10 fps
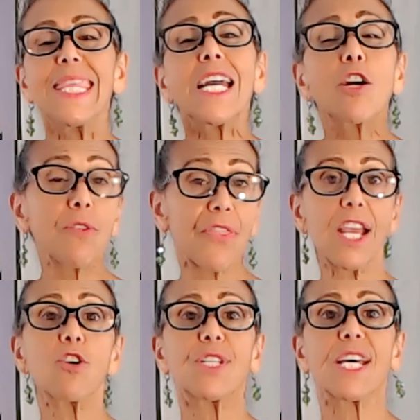
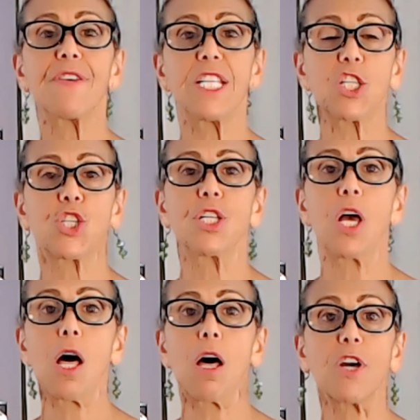their definition
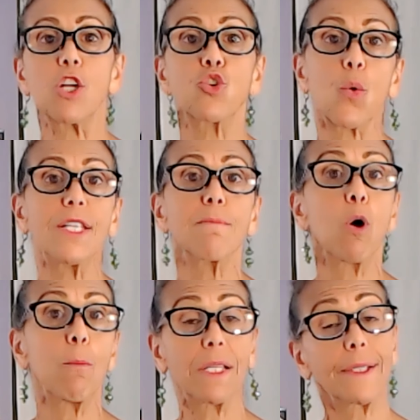of joint
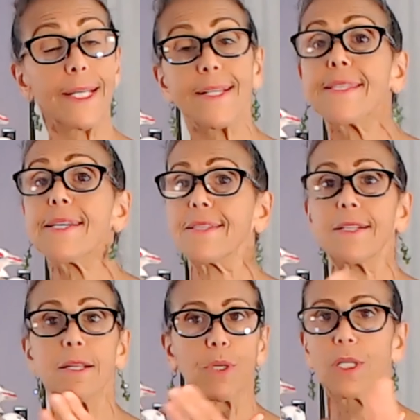mobility is this,
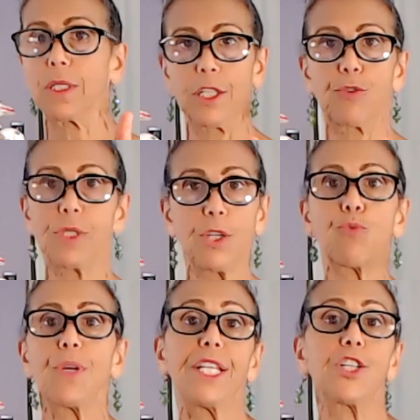and I'm going to
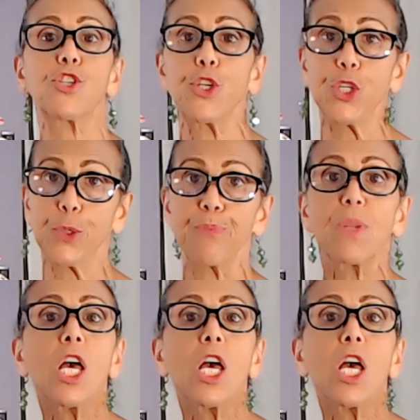literally read it to you.